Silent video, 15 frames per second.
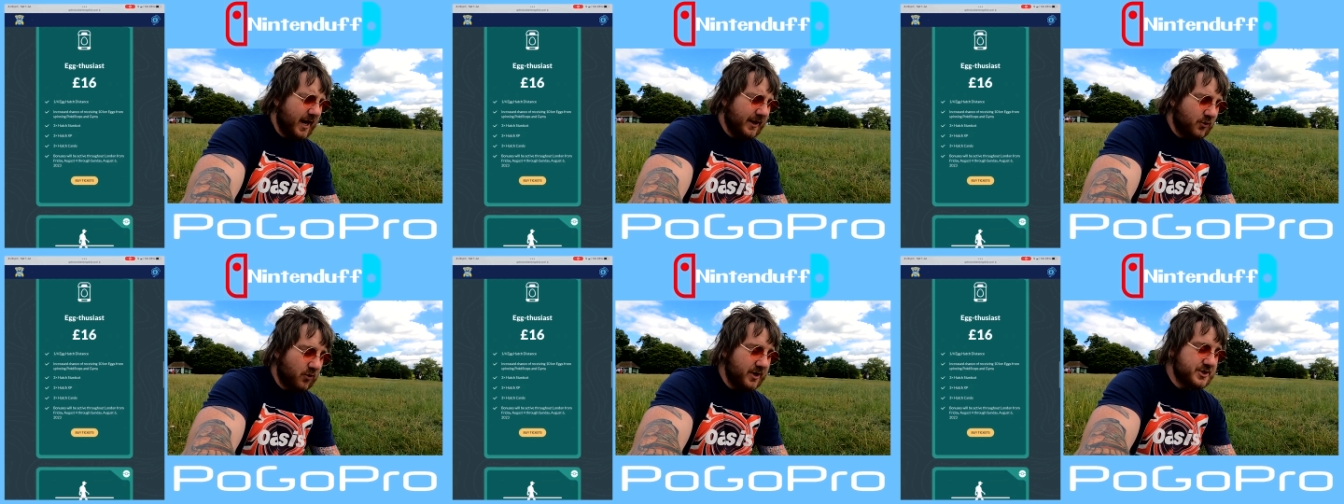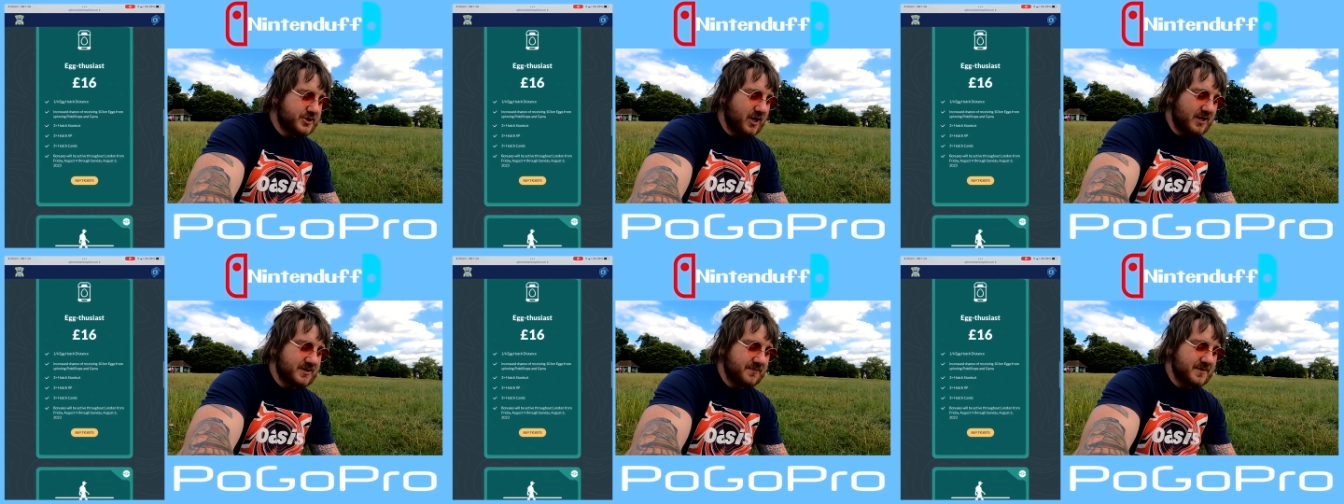increased
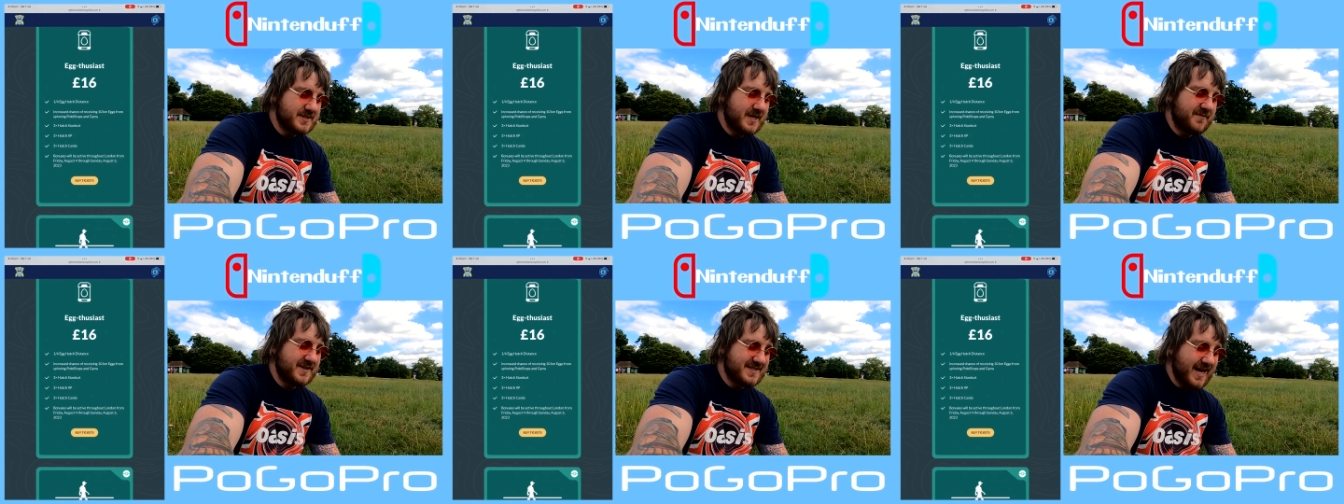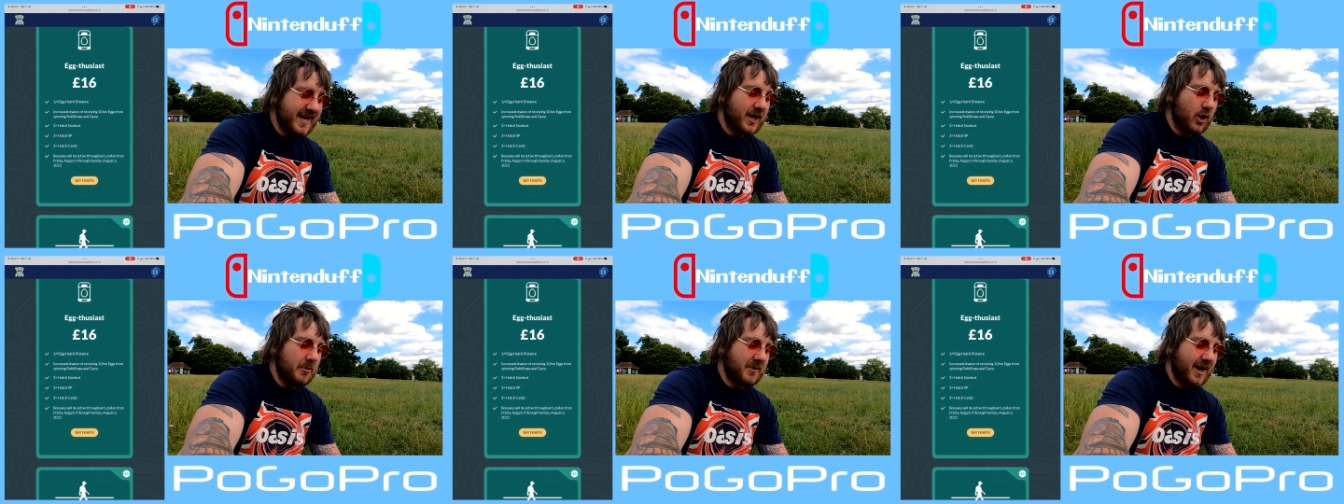chance of receiving
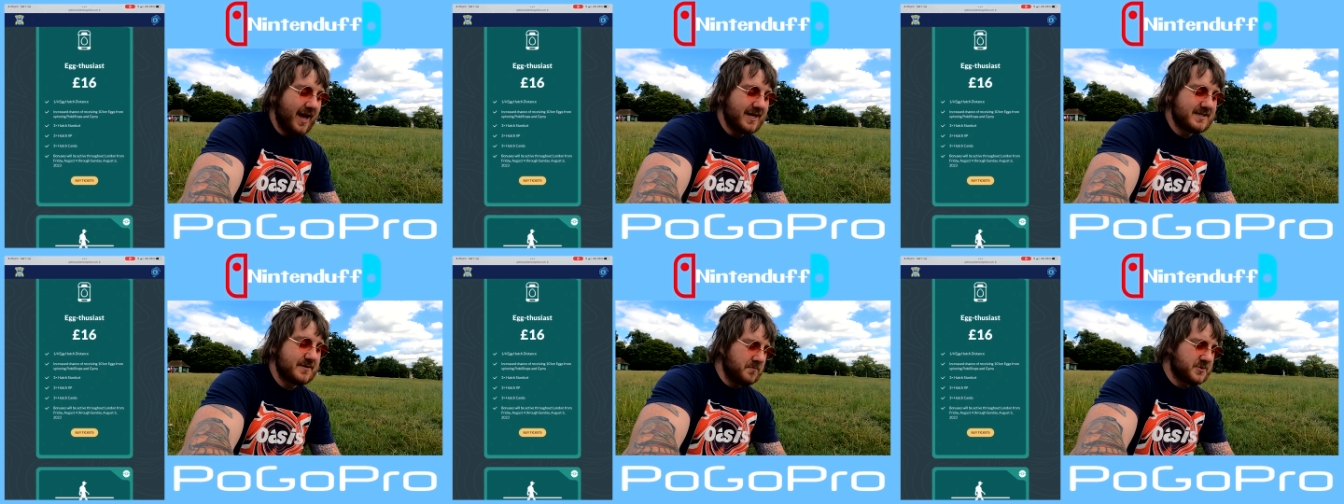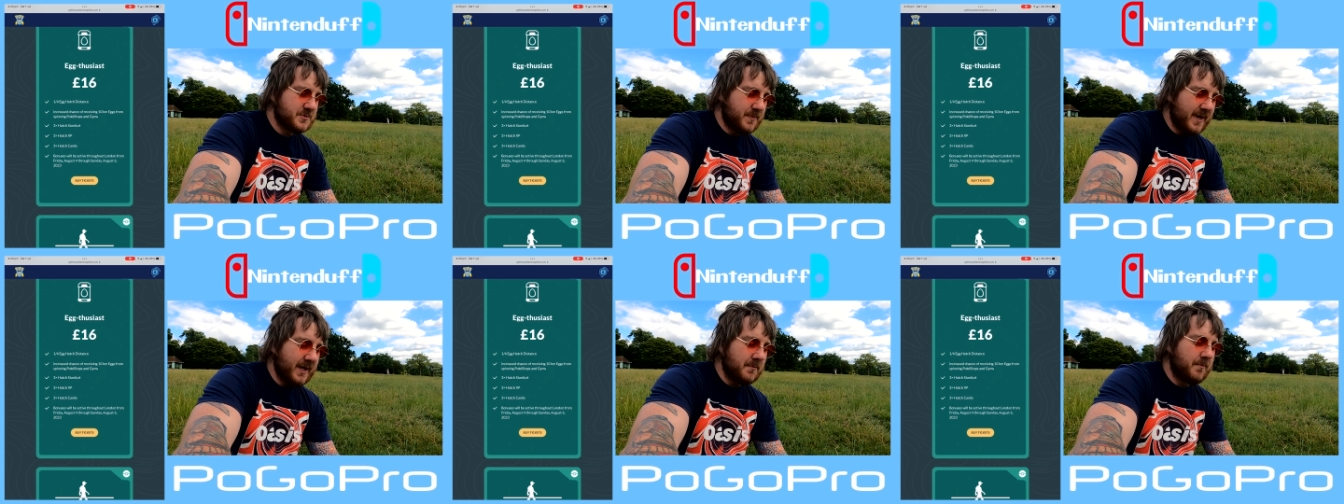10-kilometer eggs from
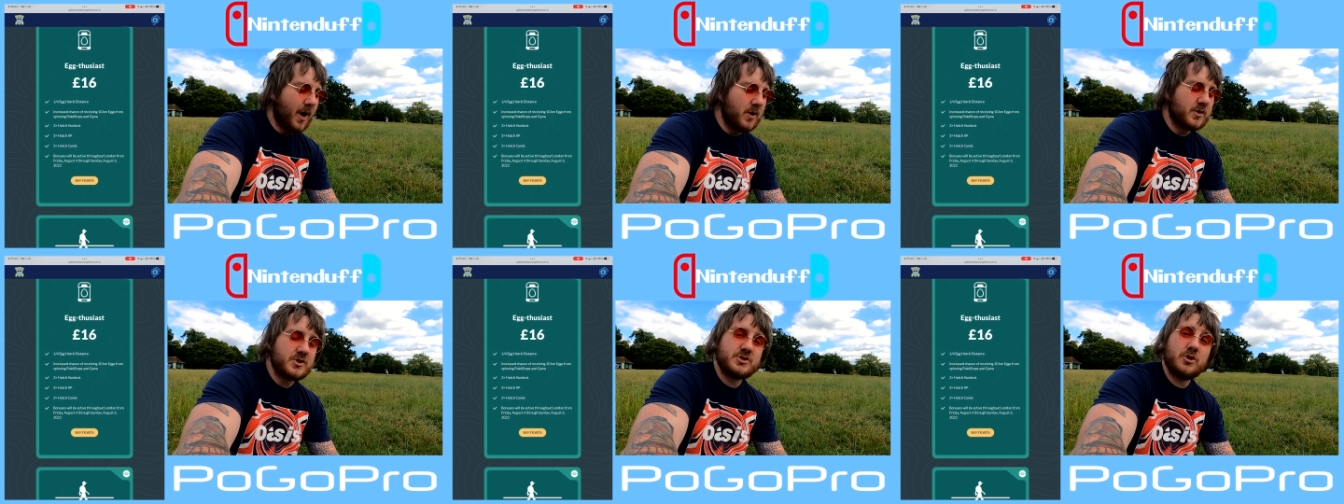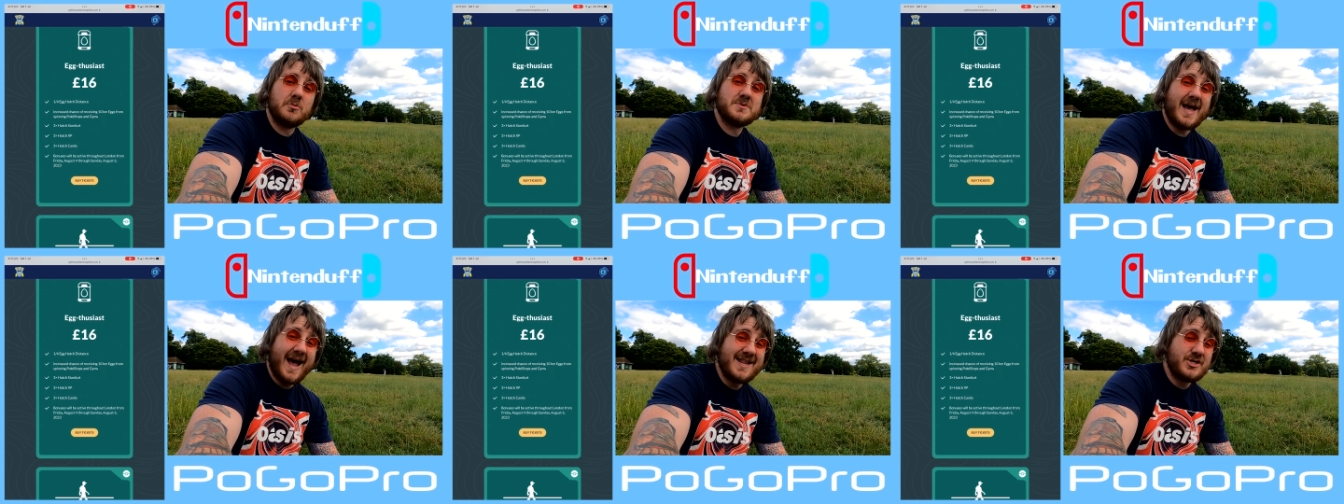spinning
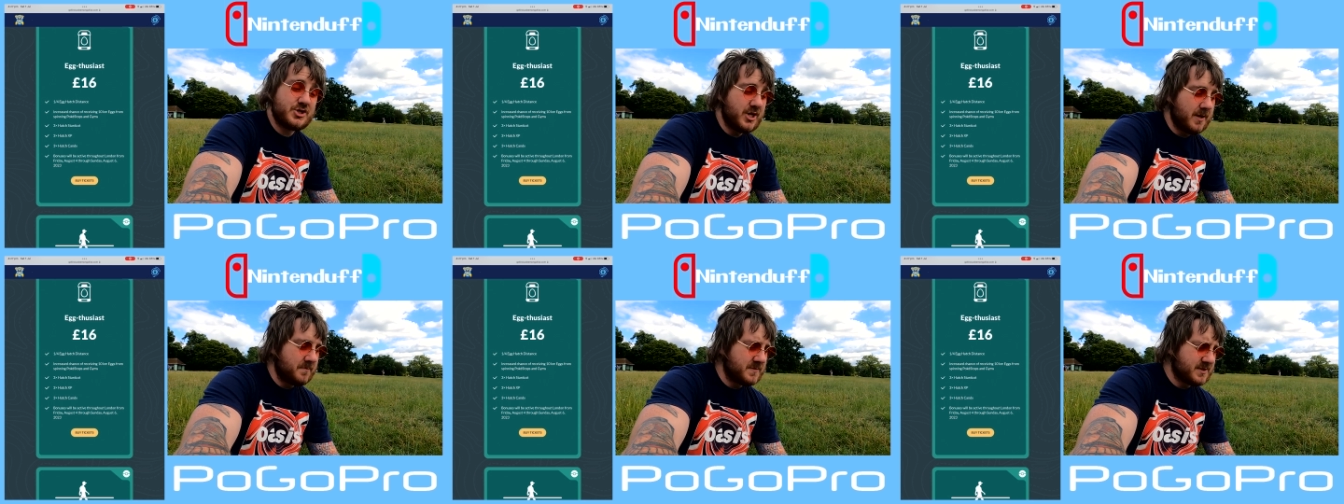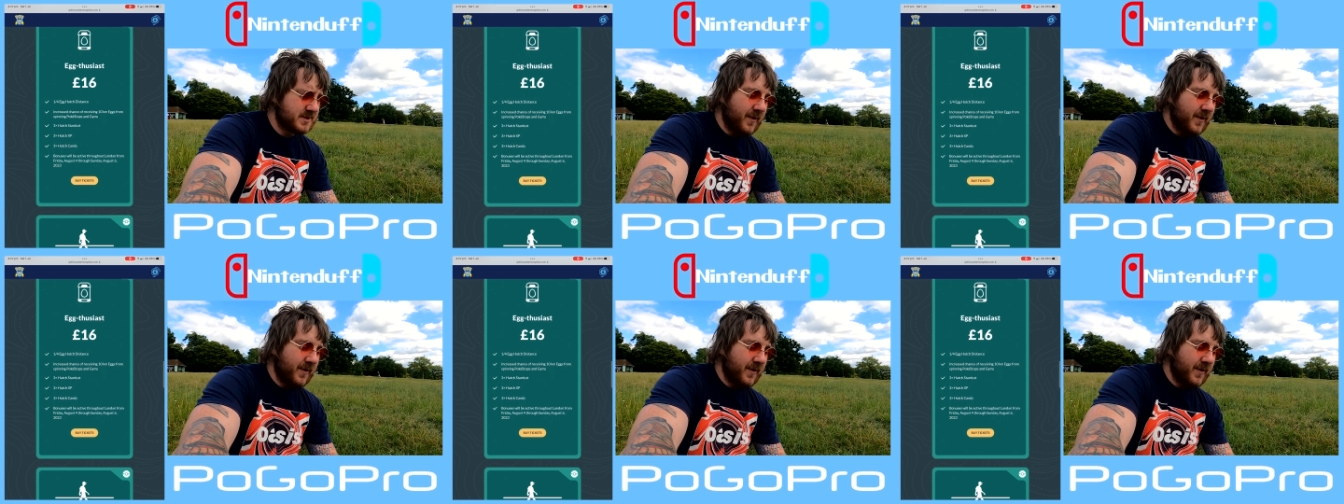Pokestops and gyms,